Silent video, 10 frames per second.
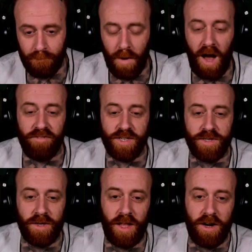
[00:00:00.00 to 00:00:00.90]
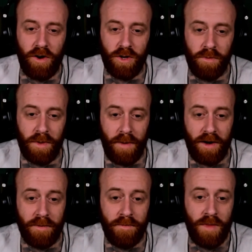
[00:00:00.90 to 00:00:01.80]
Obviously, a lot of argument about
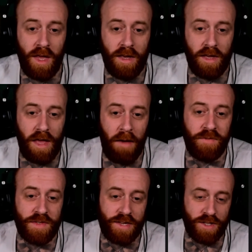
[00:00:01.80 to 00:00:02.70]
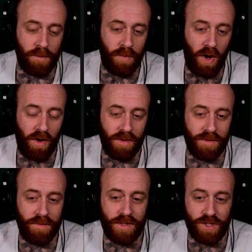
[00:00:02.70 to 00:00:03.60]
it. Emphasis on Paul.
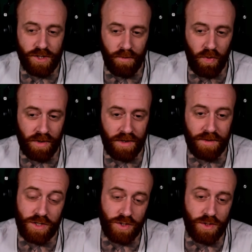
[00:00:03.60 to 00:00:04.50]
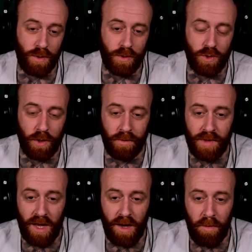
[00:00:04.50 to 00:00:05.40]
This is important and this is super true.
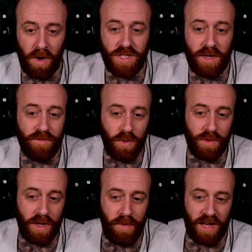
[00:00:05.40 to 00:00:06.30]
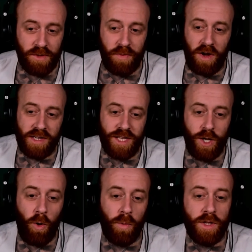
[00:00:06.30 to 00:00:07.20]
Marcion viewed the Apostle Paul as
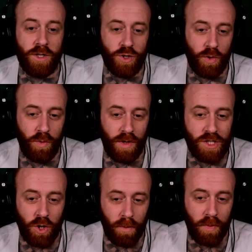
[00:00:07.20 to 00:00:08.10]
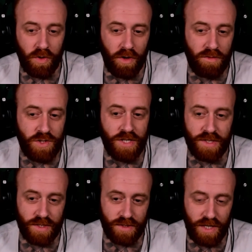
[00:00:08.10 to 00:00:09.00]
the only true interpreter of
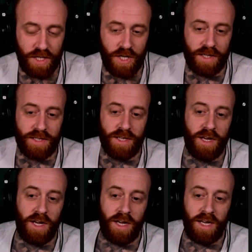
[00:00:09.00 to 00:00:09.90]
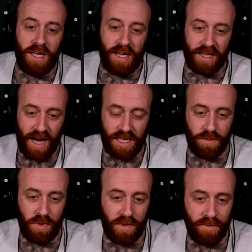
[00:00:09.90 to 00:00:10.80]
Jesus' teachings and gospel.